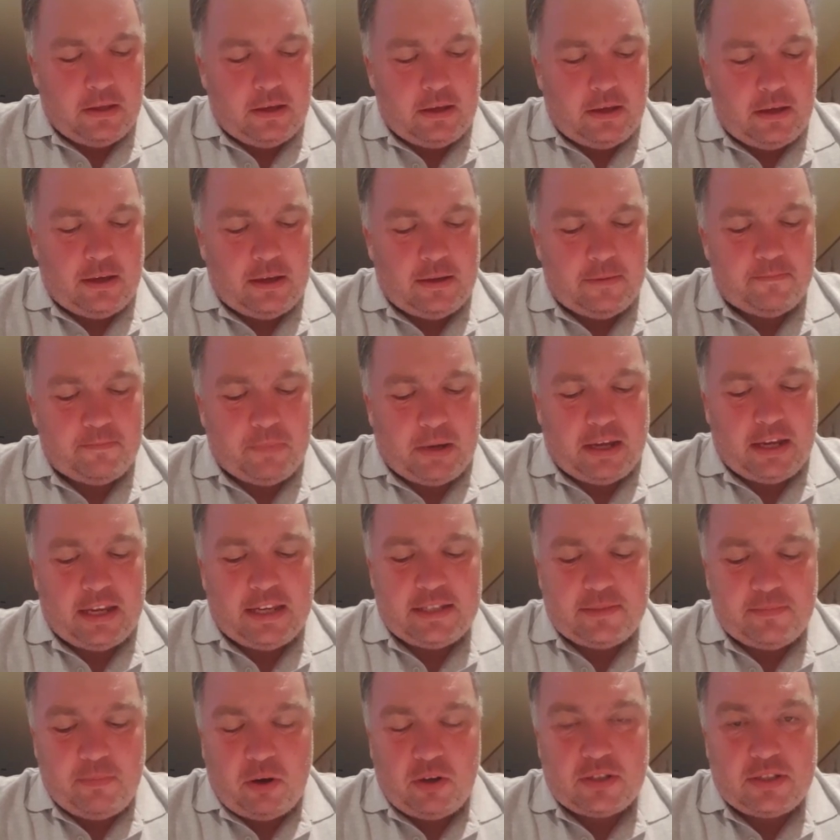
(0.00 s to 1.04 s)
Um, but
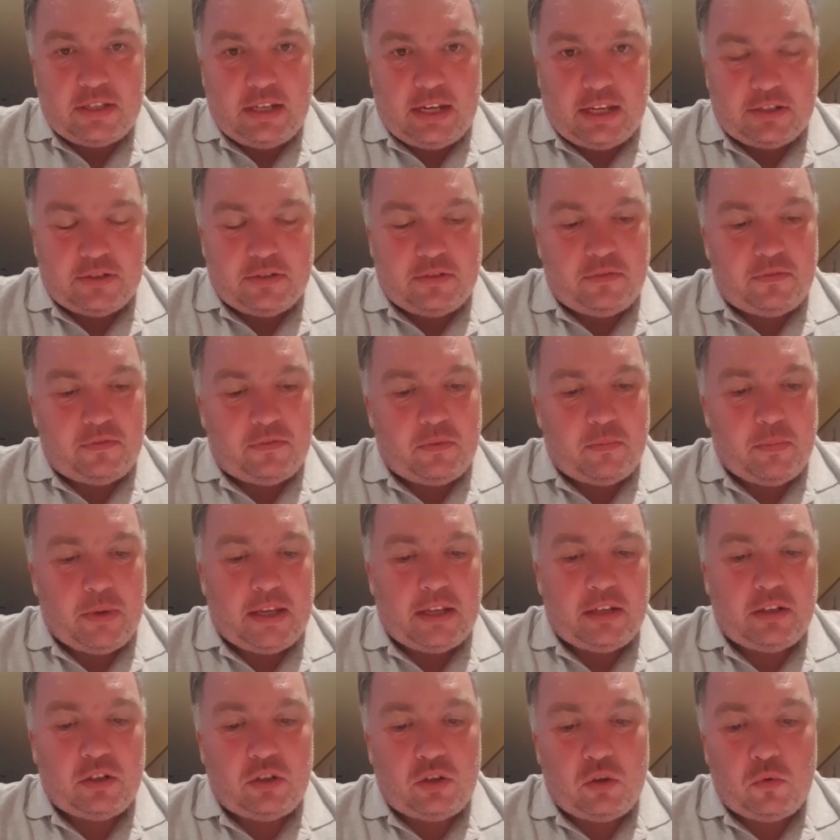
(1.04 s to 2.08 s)
he's my selection for
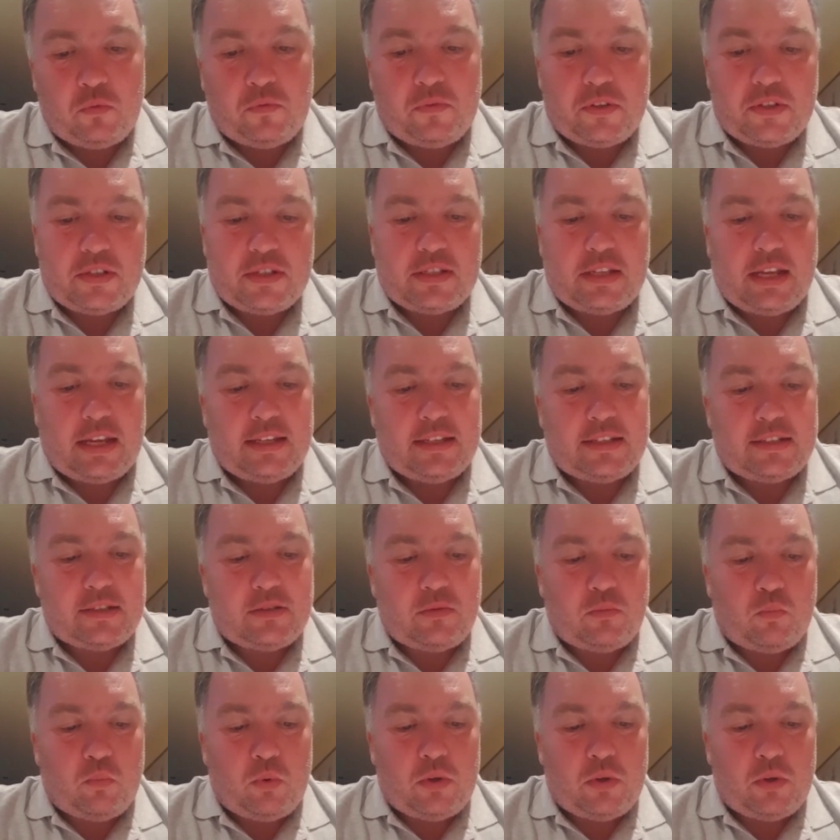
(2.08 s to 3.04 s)
me in the Norfolk Stakes,